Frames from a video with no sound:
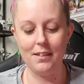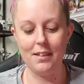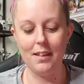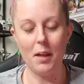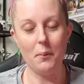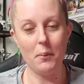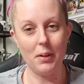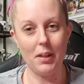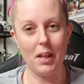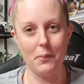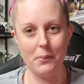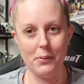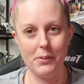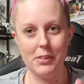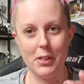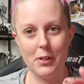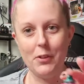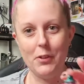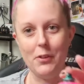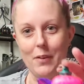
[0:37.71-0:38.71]
I will, I will
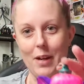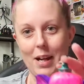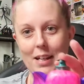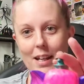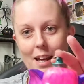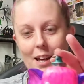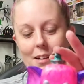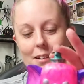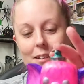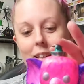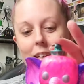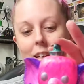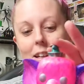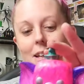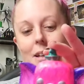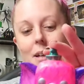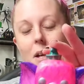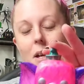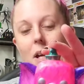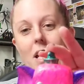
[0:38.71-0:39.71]
tell you right now.
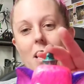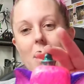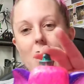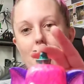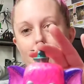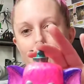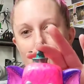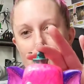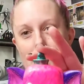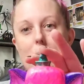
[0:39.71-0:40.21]
But